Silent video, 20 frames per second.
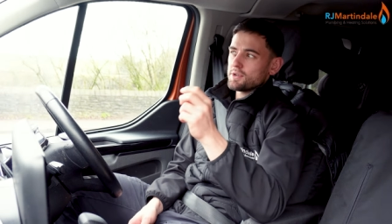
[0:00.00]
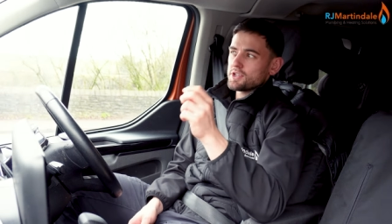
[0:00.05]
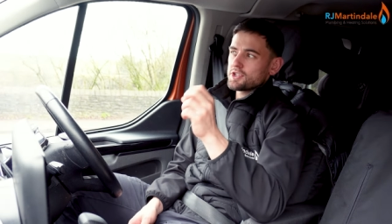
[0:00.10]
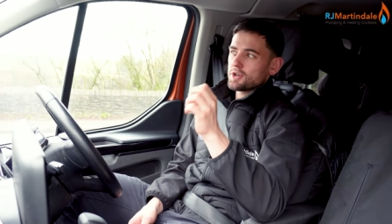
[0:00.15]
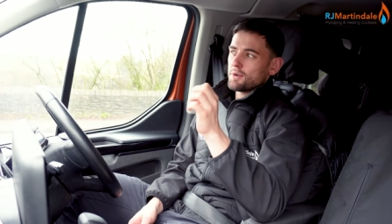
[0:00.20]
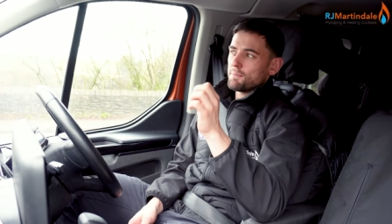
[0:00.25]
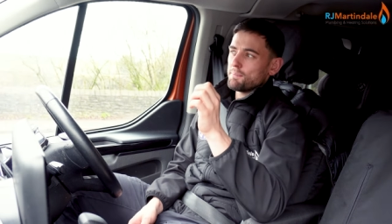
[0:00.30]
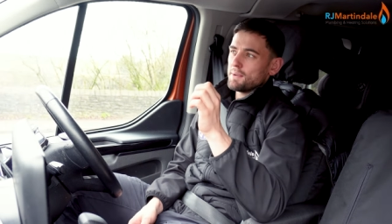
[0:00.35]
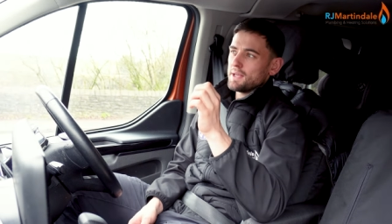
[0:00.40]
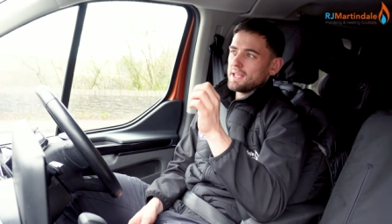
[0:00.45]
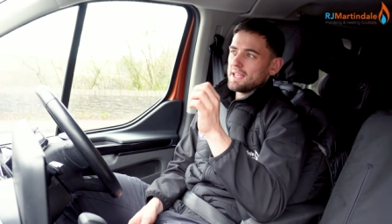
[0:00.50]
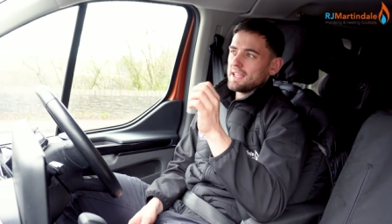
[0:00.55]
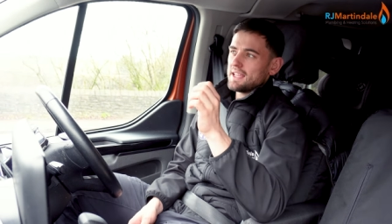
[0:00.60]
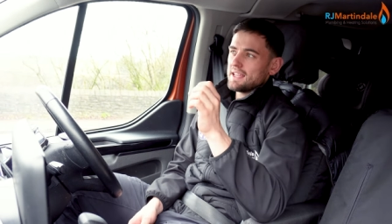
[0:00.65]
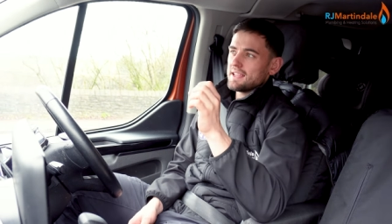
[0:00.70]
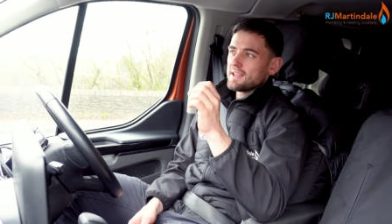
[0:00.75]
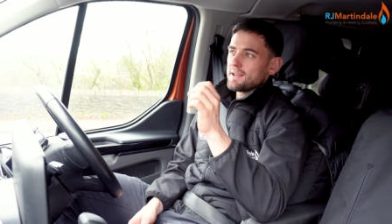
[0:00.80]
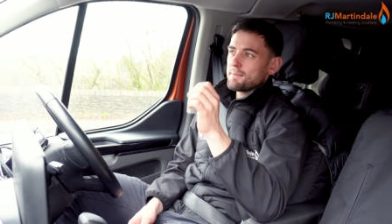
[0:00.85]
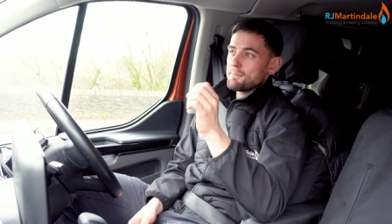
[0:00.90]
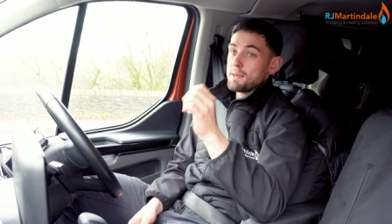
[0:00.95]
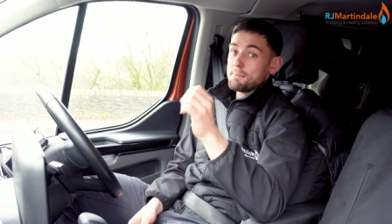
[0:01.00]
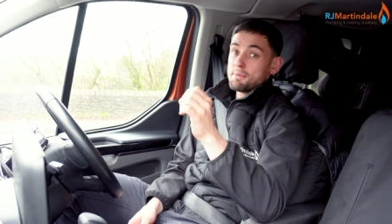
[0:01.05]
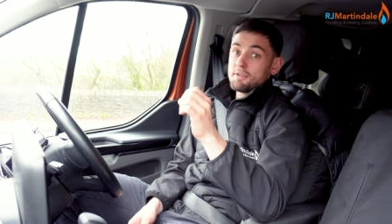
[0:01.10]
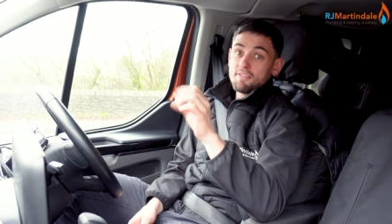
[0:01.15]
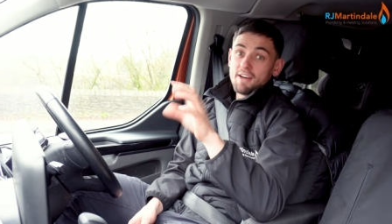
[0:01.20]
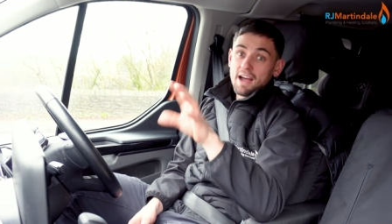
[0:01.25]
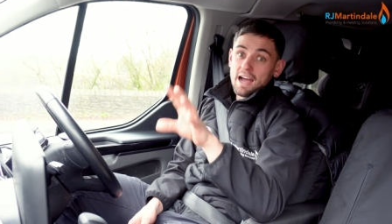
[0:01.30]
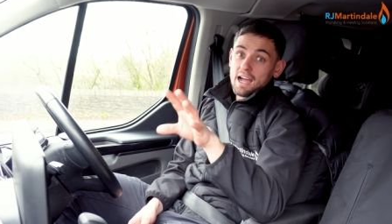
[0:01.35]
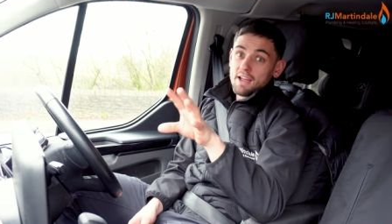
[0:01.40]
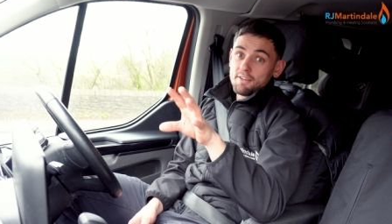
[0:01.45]
which could be maybe
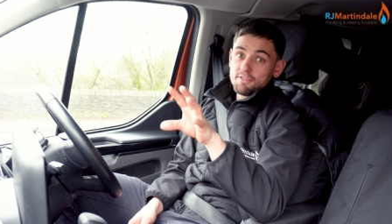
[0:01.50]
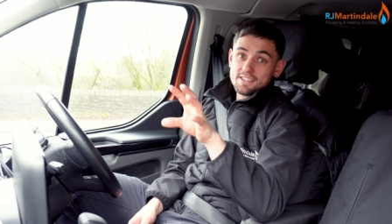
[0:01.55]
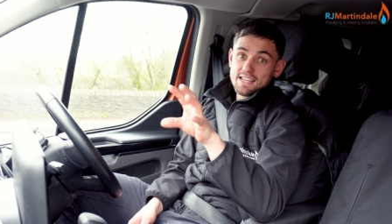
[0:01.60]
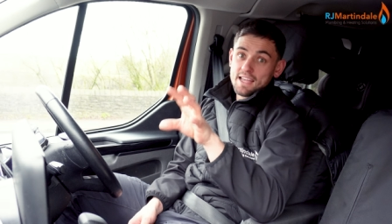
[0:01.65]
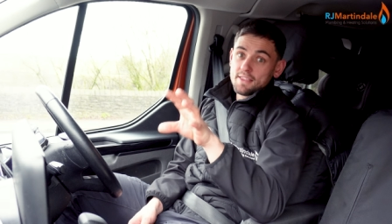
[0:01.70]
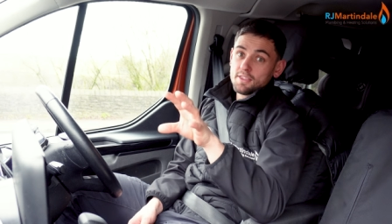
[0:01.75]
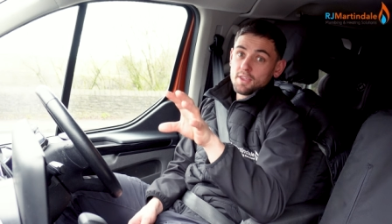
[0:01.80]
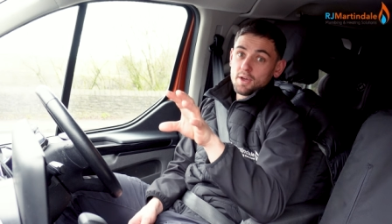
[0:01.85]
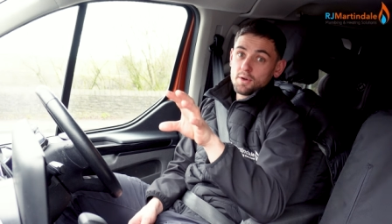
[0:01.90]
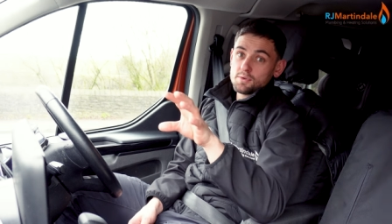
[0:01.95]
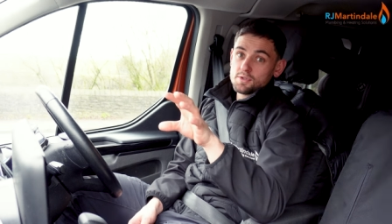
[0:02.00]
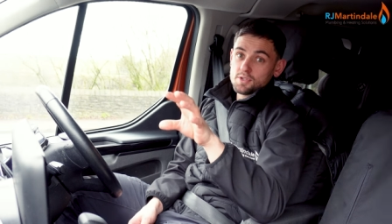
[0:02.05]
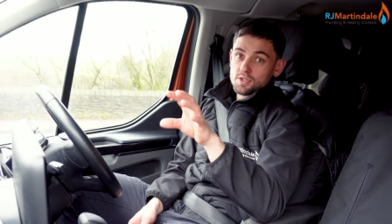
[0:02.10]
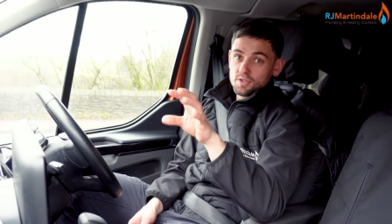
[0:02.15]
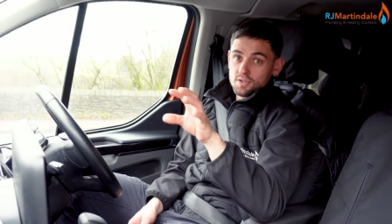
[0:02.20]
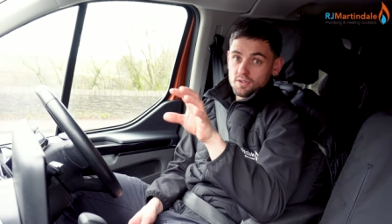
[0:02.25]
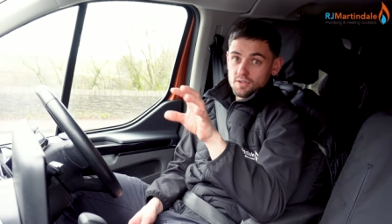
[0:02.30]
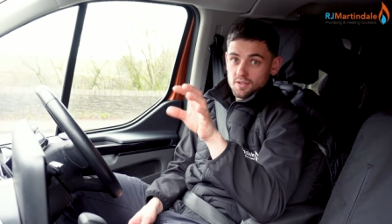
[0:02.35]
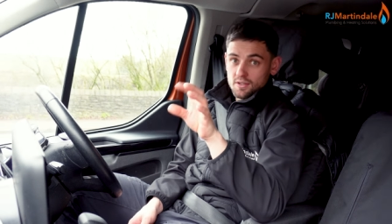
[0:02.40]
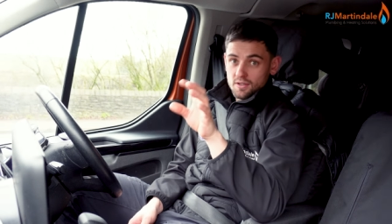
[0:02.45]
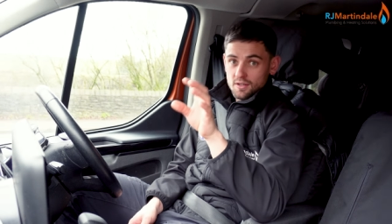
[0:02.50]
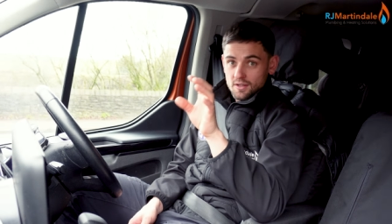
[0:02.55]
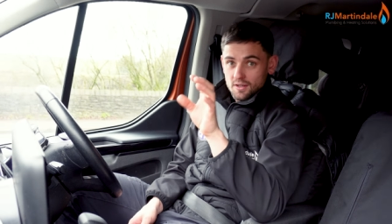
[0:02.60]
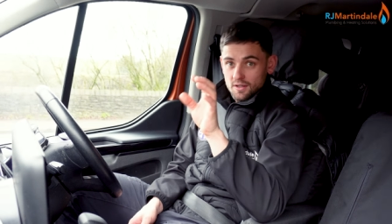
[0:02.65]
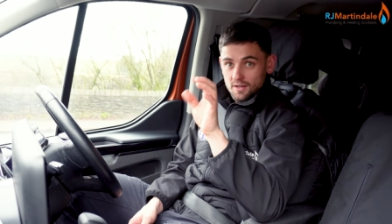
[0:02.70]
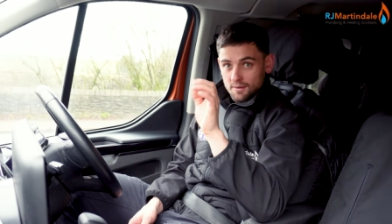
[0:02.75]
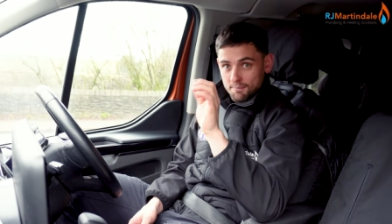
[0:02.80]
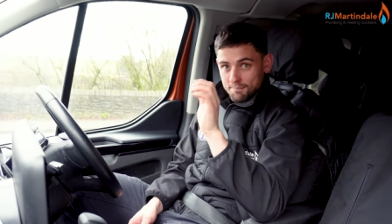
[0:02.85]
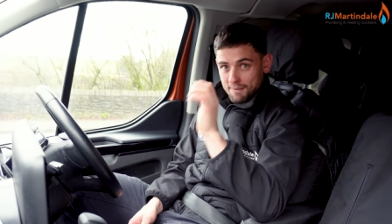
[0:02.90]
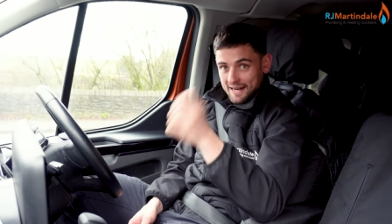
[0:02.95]
five, ten thousand
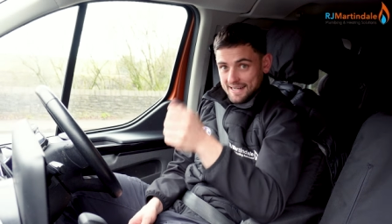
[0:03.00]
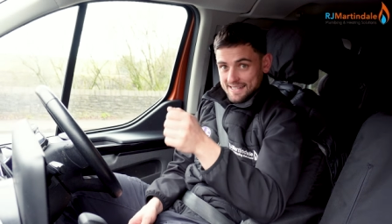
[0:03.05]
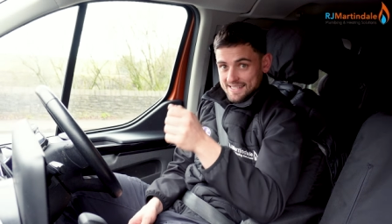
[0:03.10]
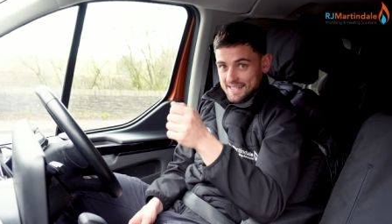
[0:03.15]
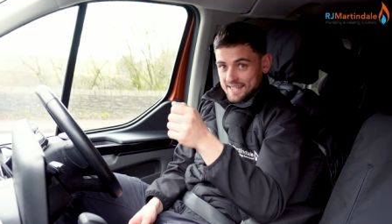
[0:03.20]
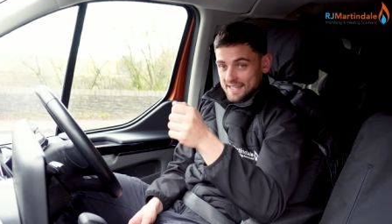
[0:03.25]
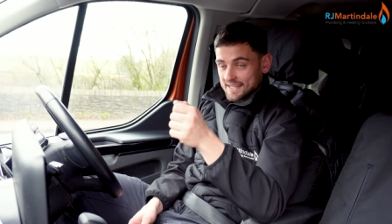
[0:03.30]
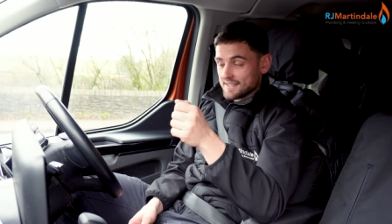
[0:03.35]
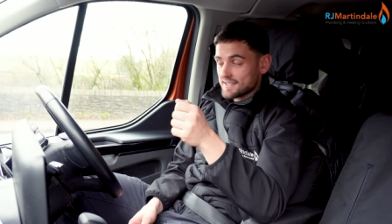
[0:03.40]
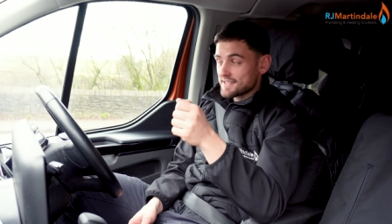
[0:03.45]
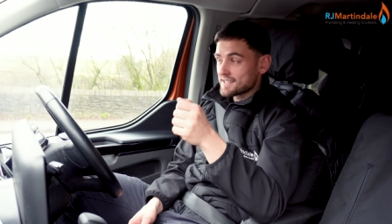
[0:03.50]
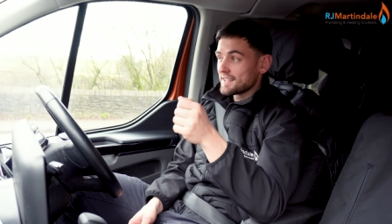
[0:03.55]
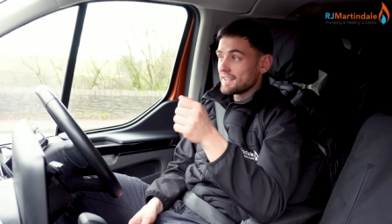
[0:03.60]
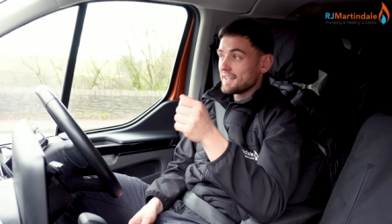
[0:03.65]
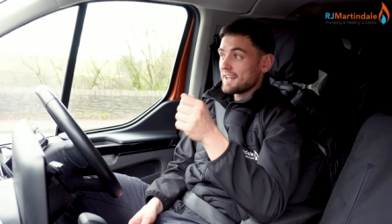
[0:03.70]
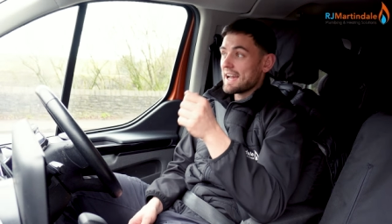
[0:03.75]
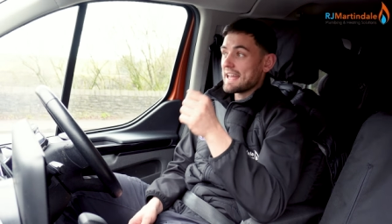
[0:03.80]
magazines.